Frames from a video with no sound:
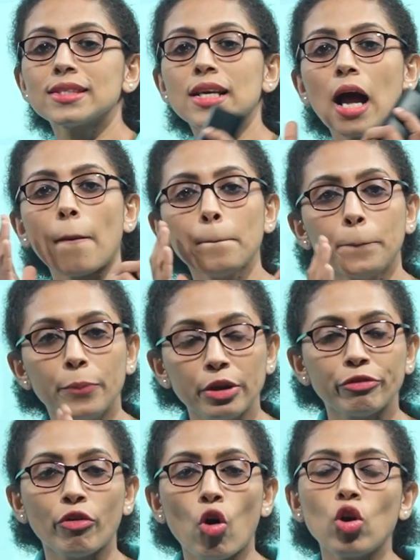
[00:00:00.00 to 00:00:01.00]
come
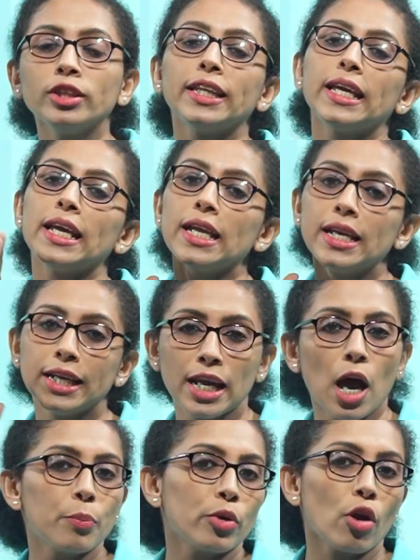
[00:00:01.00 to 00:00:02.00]
before the
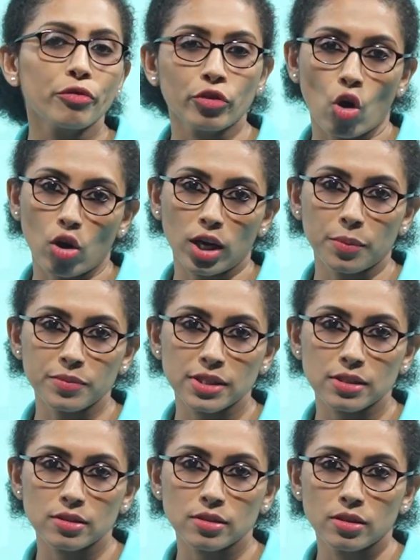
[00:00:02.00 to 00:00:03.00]
number of
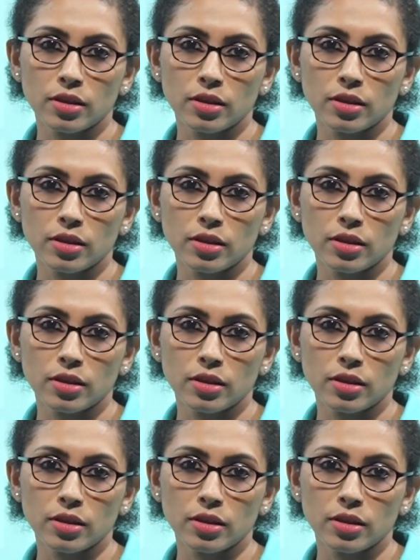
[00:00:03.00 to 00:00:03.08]
columns.